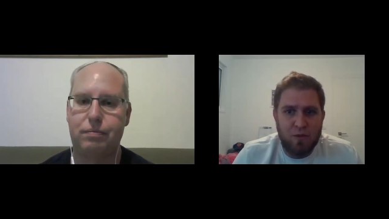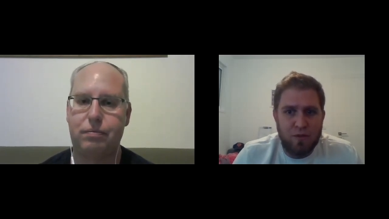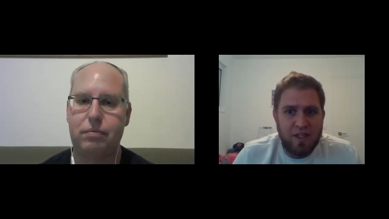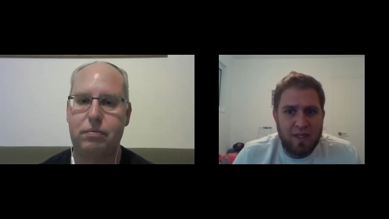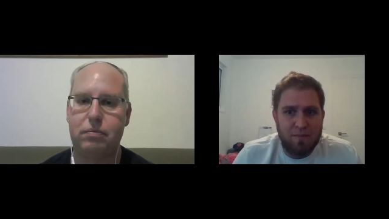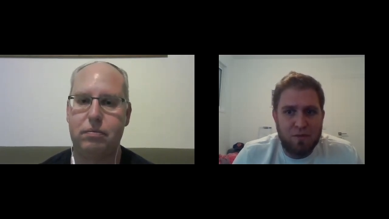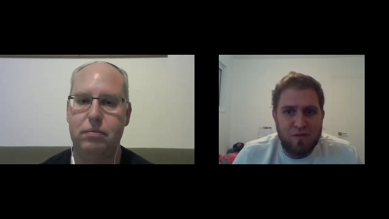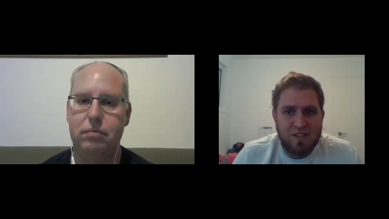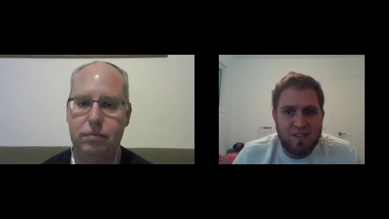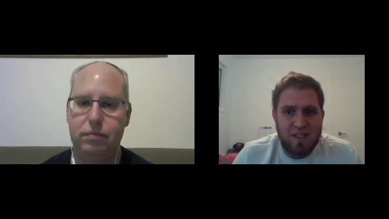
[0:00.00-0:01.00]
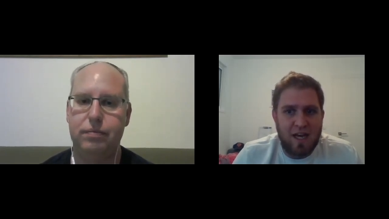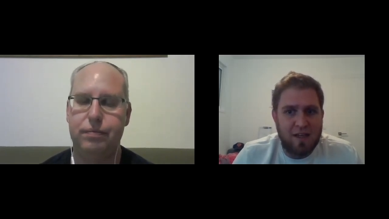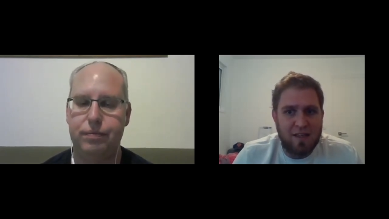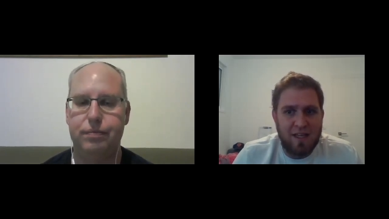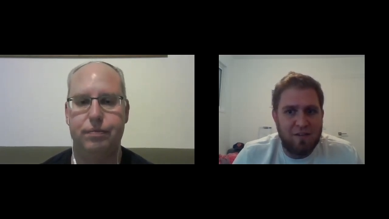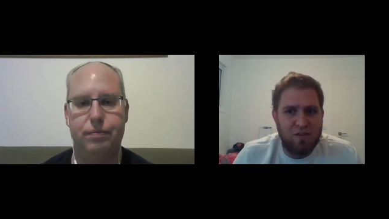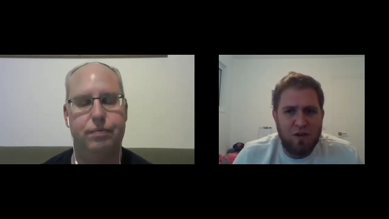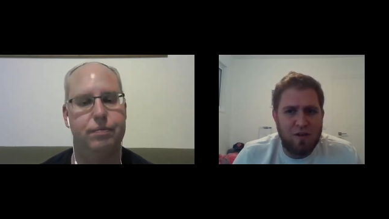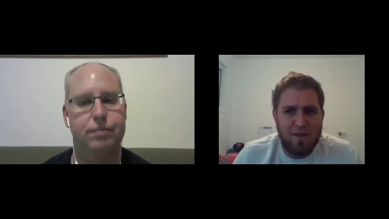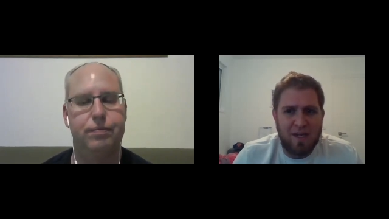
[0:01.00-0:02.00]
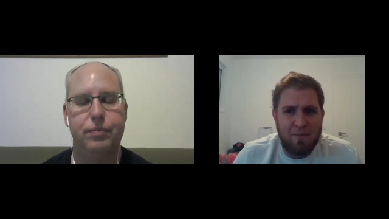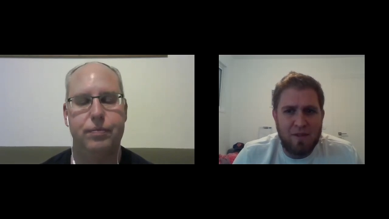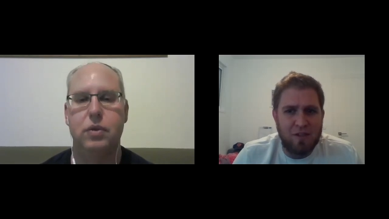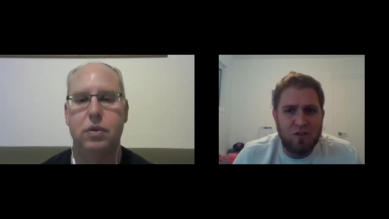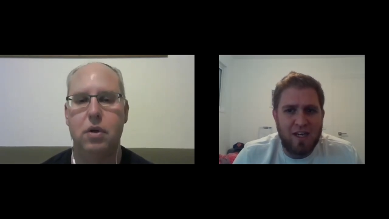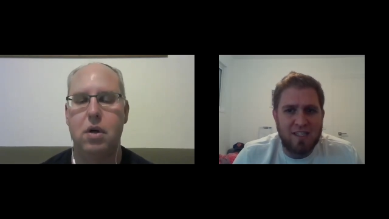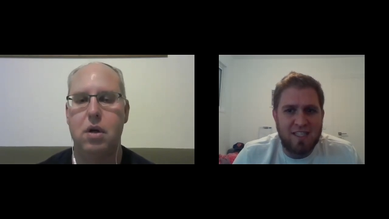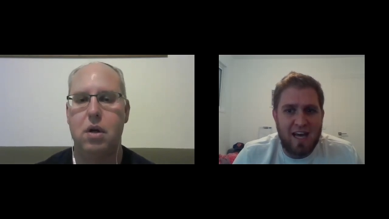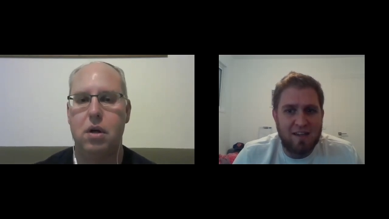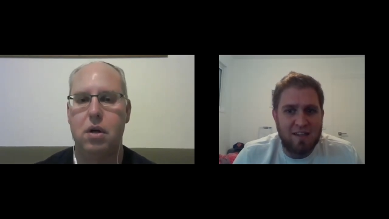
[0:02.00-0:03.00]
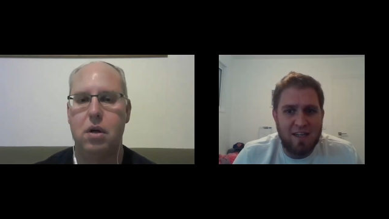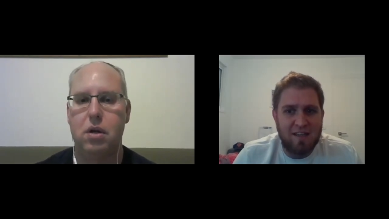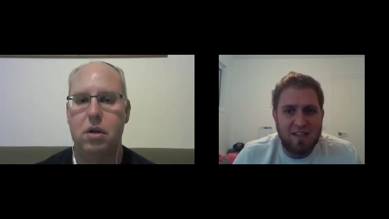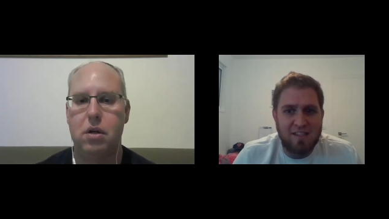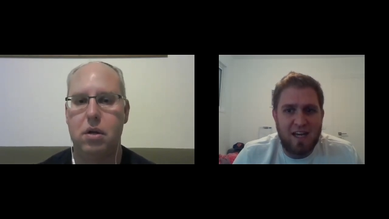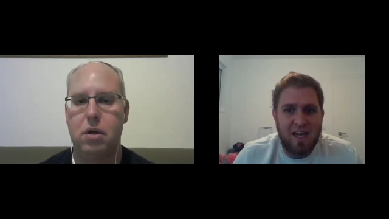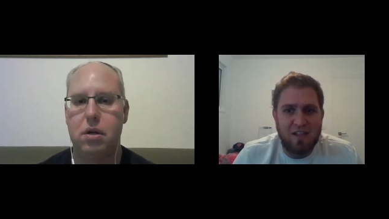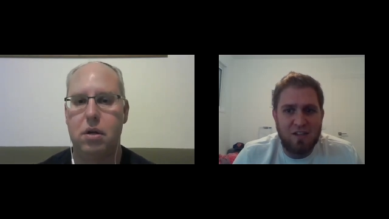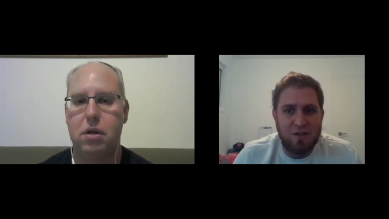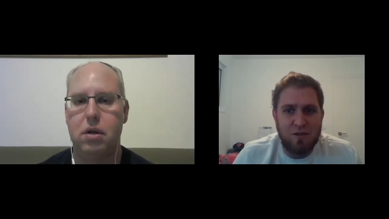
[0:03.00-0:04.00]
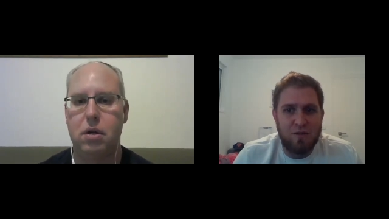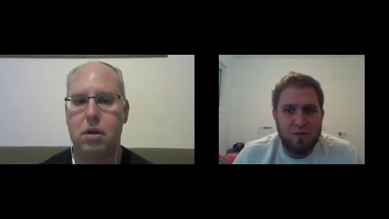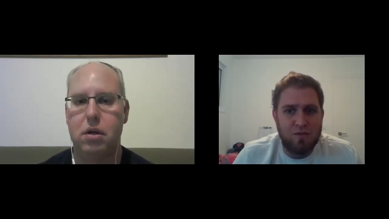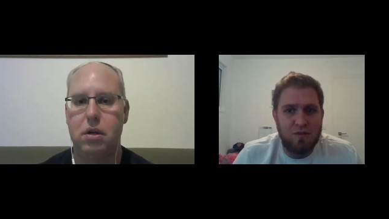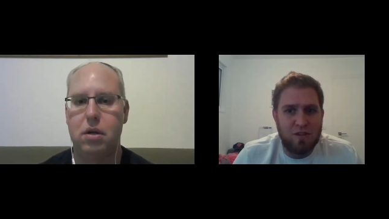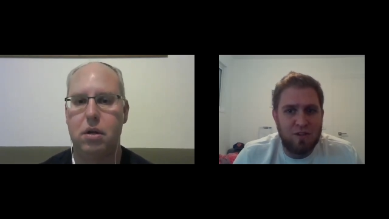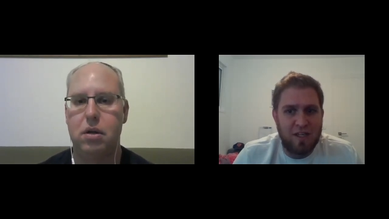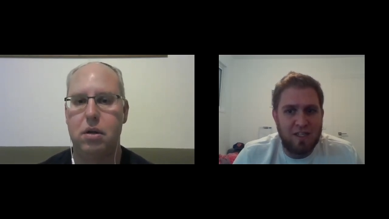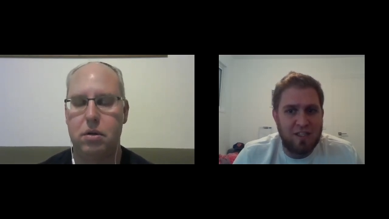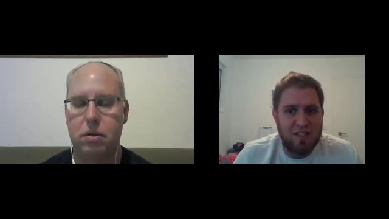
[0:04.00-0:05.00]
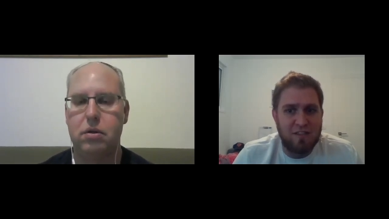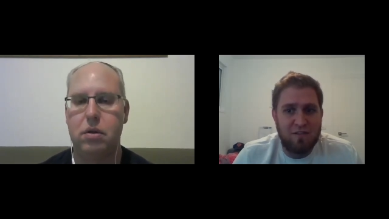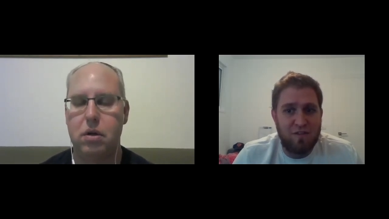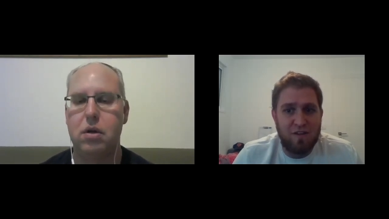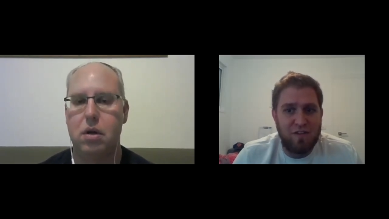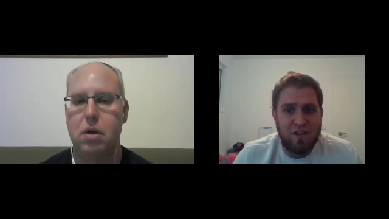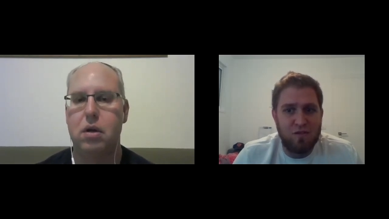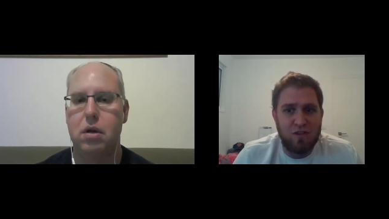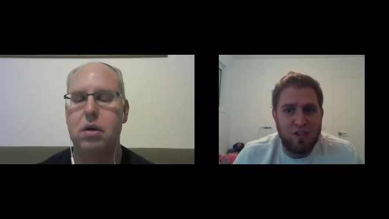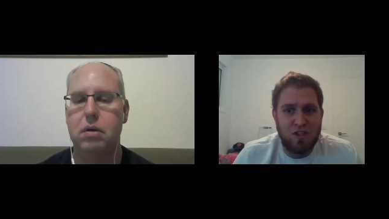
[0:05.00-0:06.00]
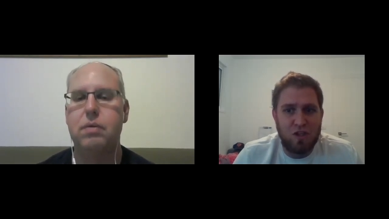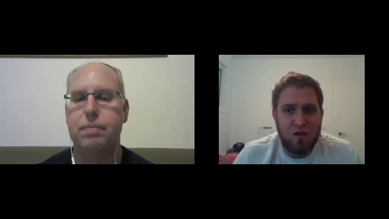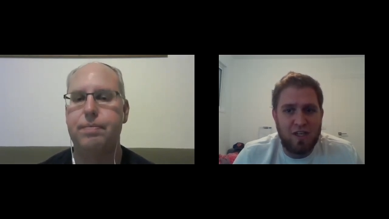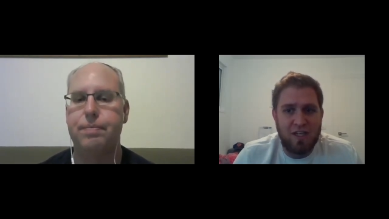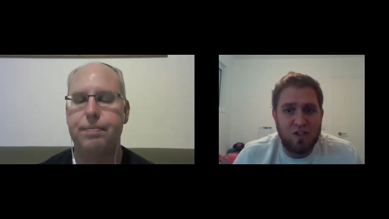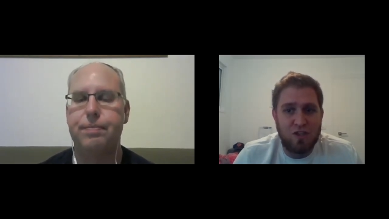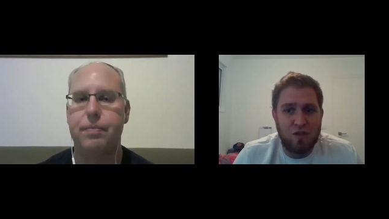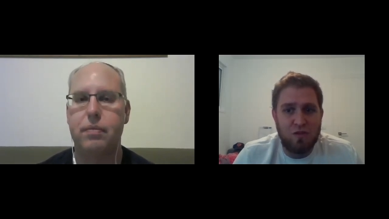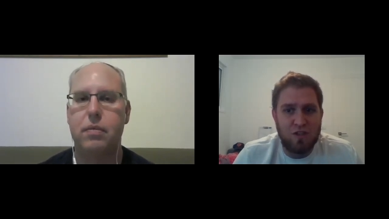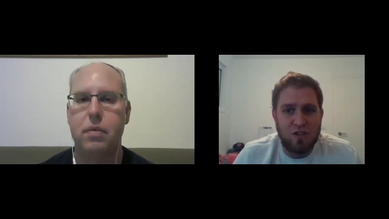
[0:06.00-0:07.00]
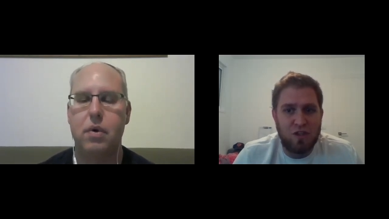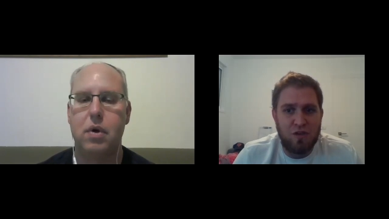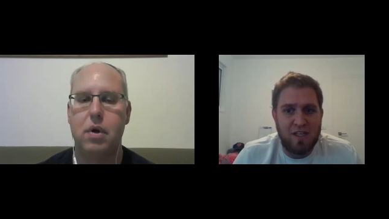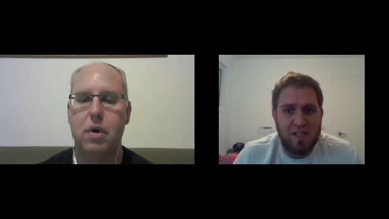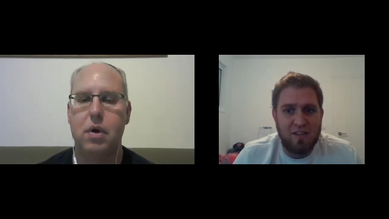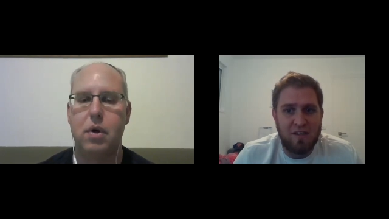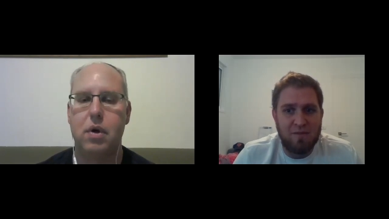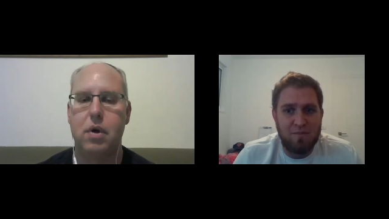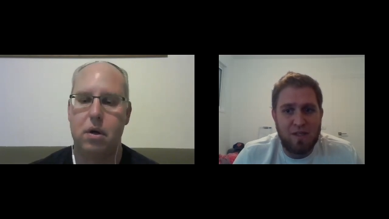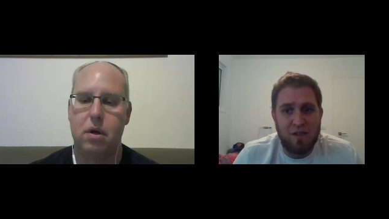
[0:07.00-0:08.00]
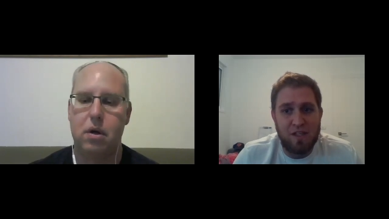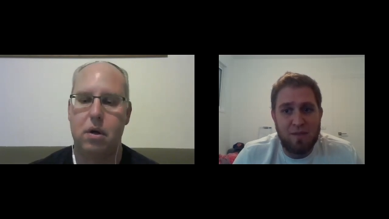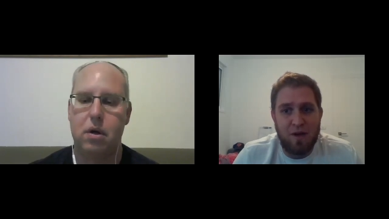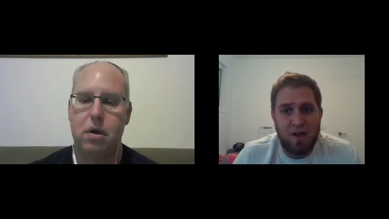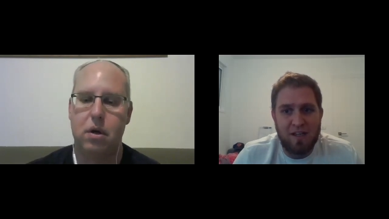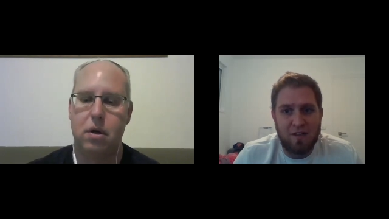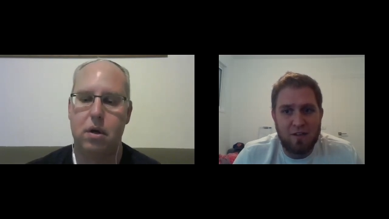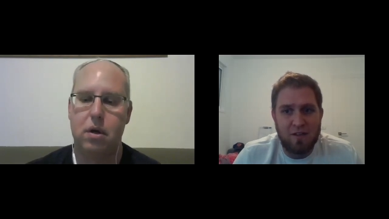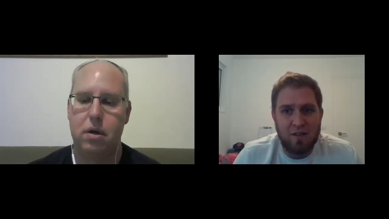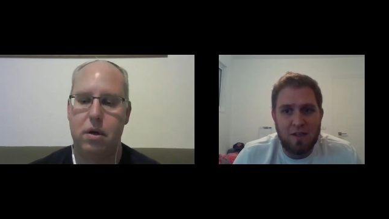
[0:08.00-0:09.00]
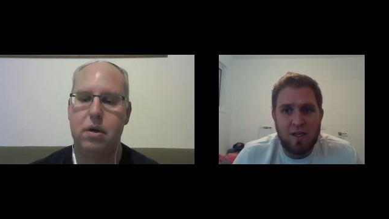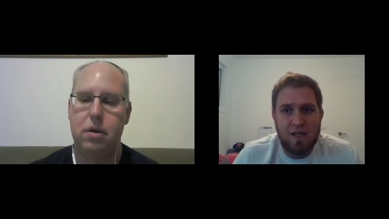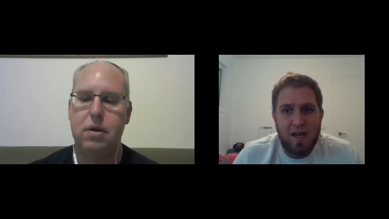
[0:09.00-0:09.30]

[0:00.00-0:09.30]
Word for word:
Speaker 1: it'll really improve his stock. That even though he might not be the greatest athlete, I think his IQ and his, if he can really show that he can shoot and show that he can be a lead ball handler,